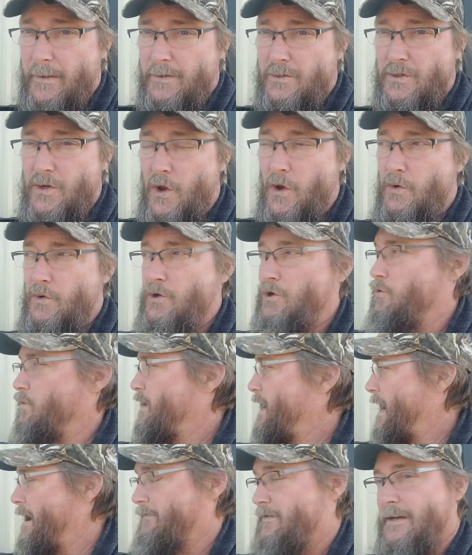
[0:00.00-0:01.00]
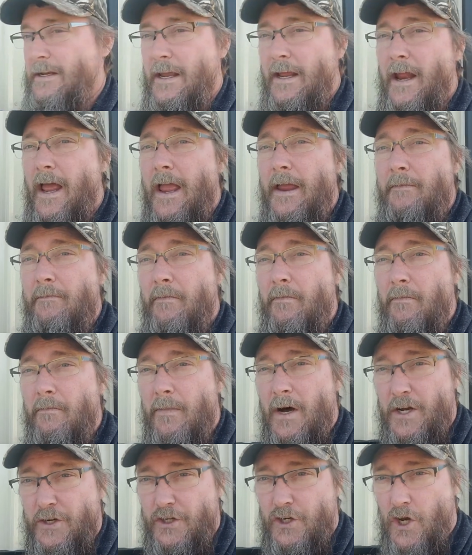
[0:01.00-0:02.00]
So you would have to get a
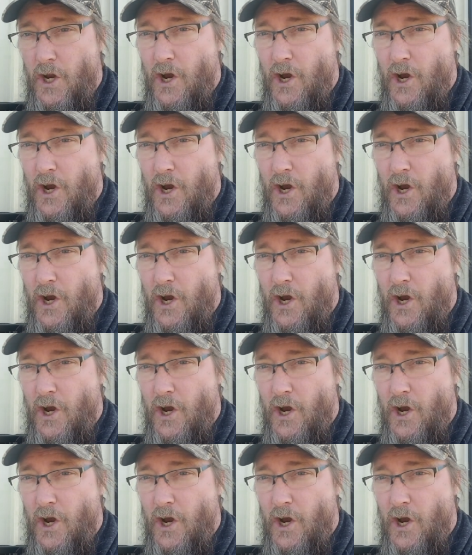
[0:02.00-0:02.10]
much